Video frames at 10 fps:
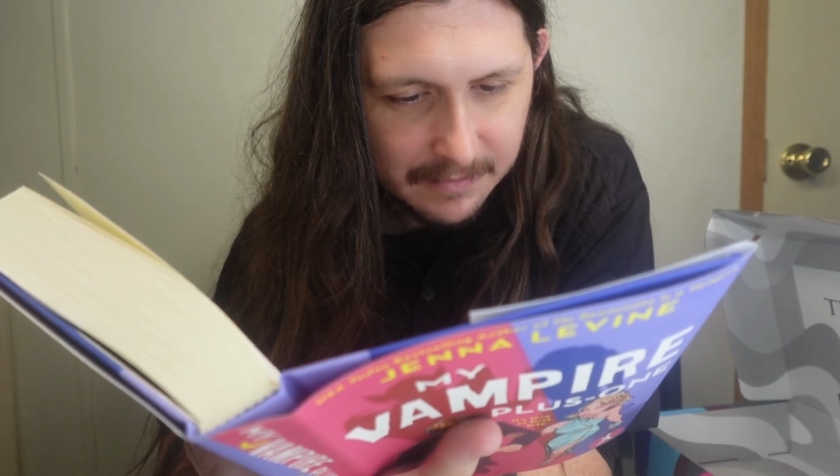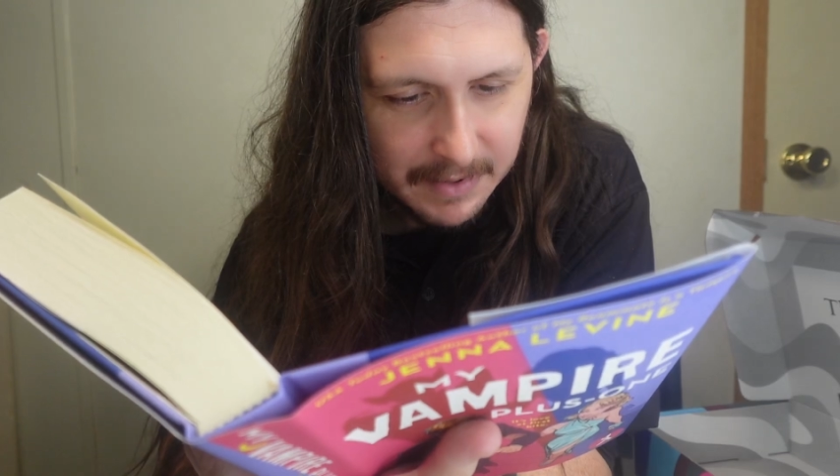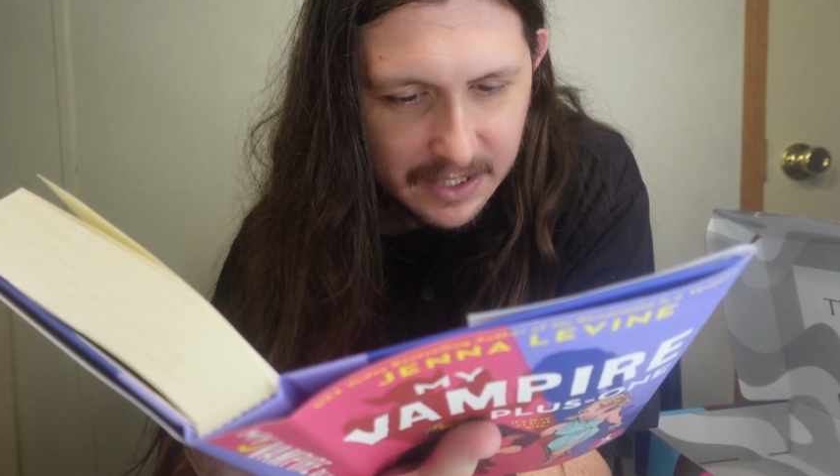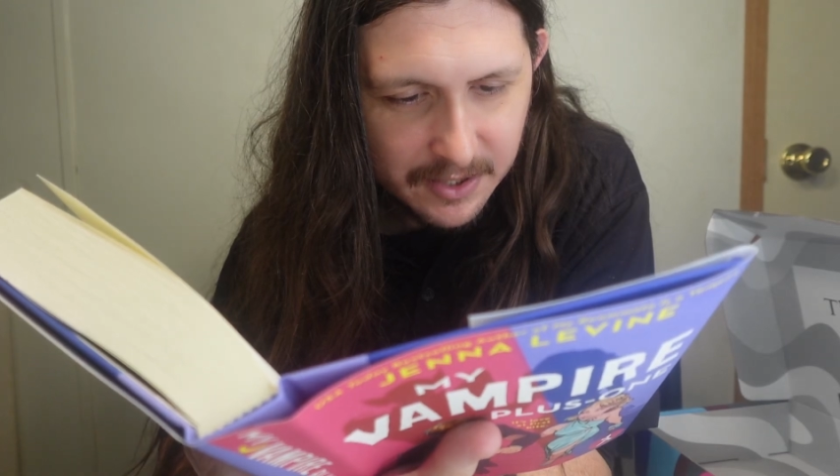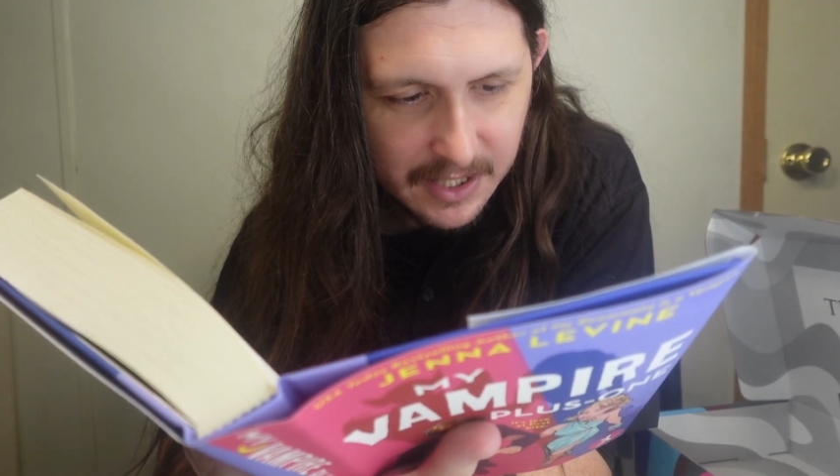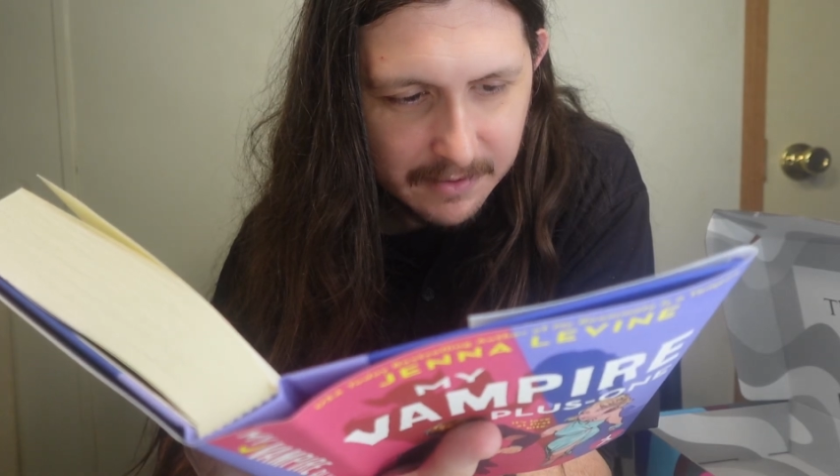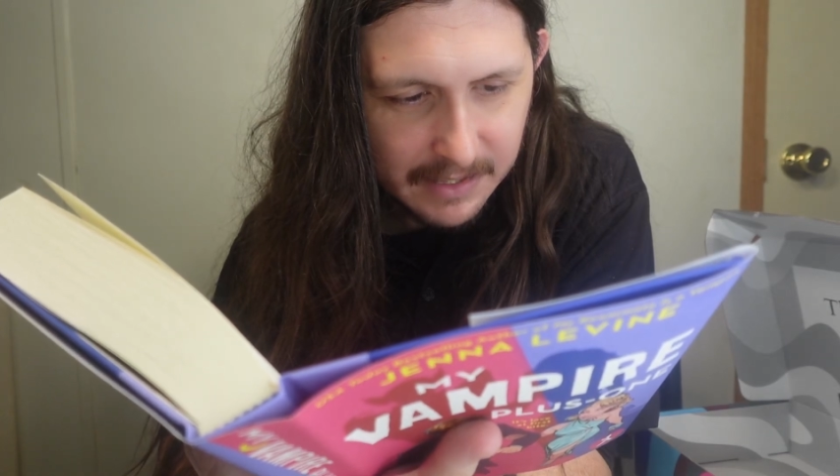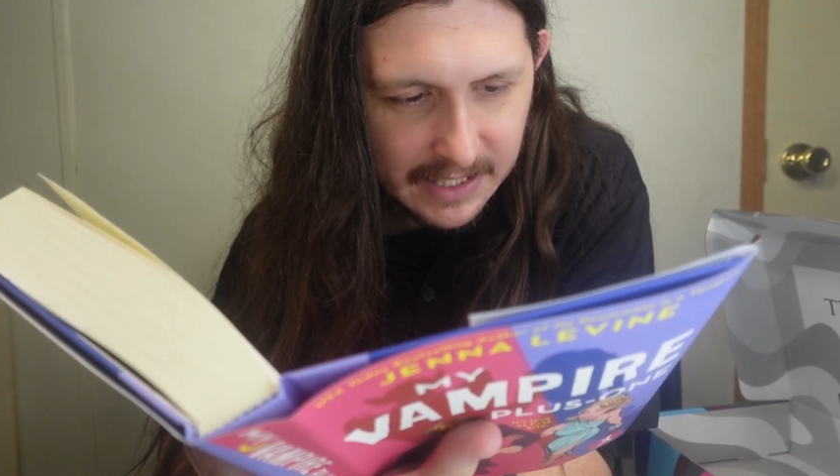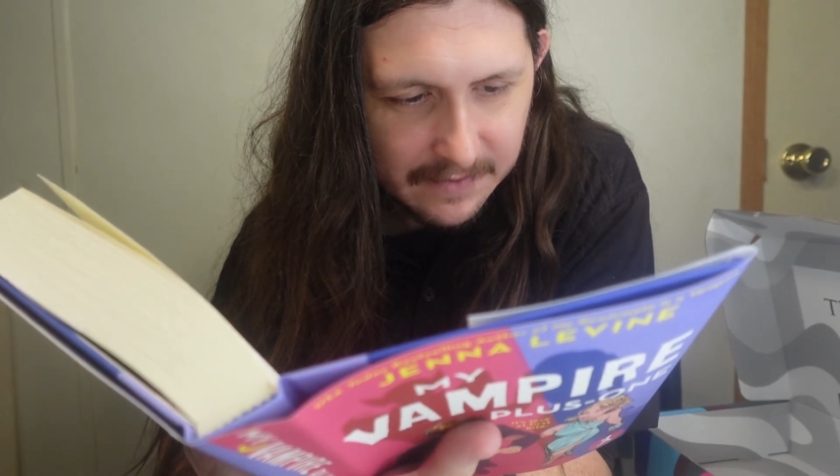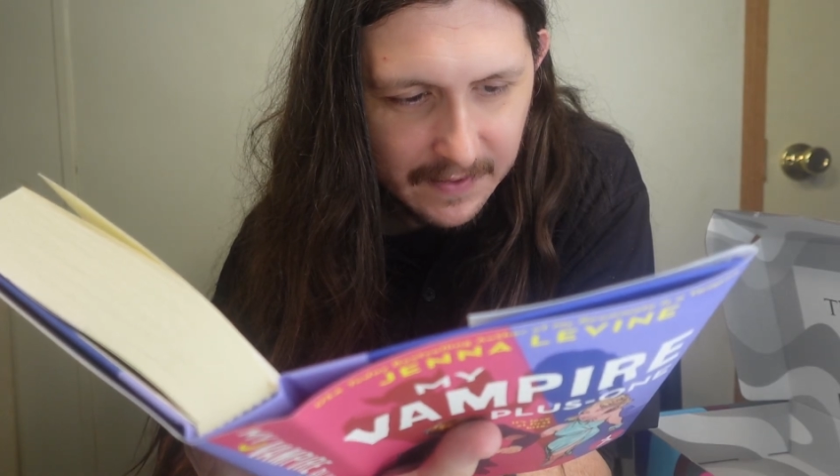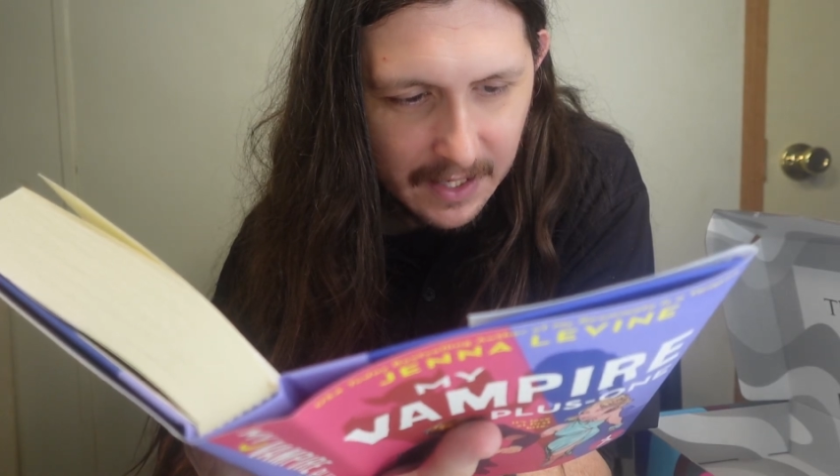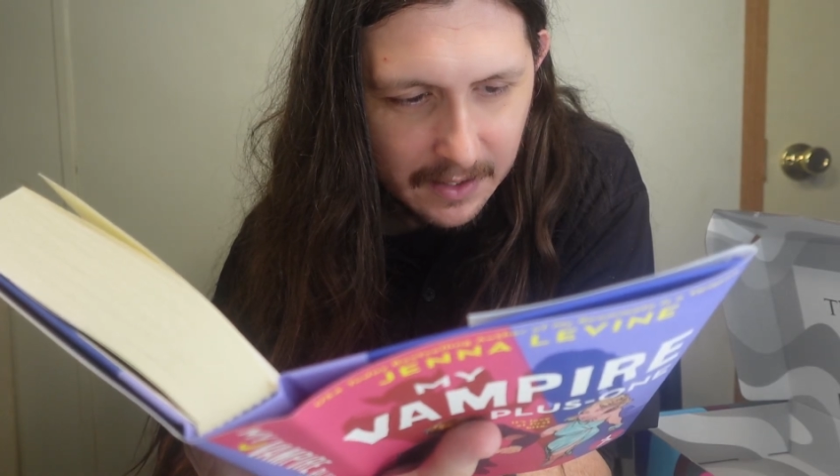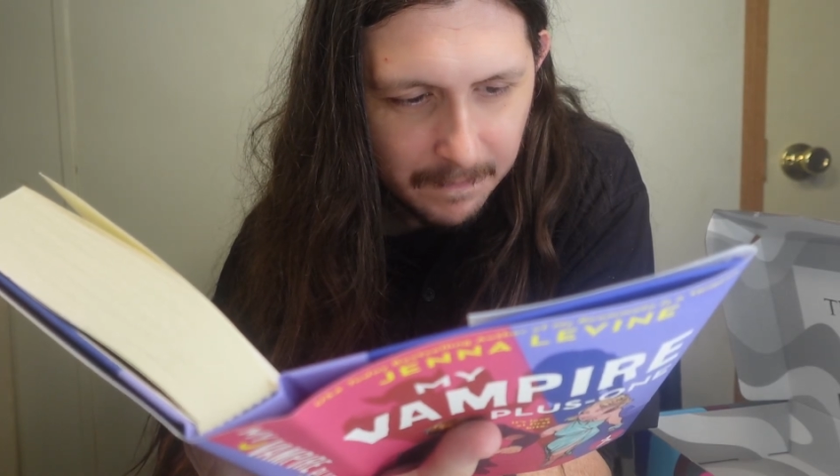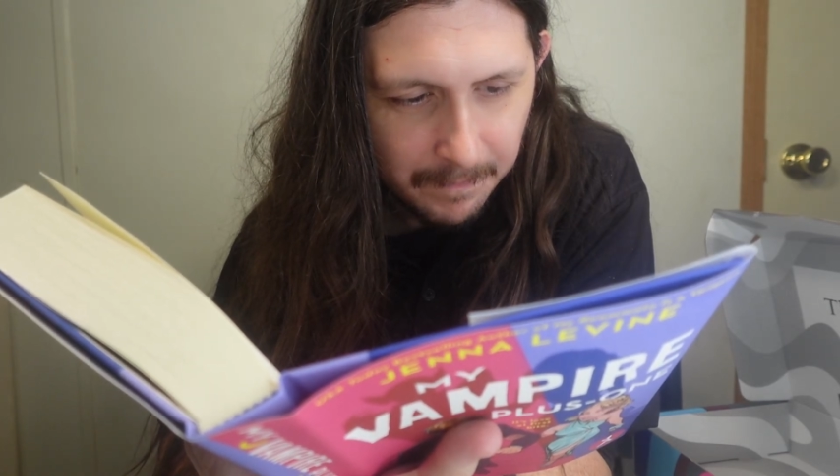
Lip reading: a bit strange, but that's fine.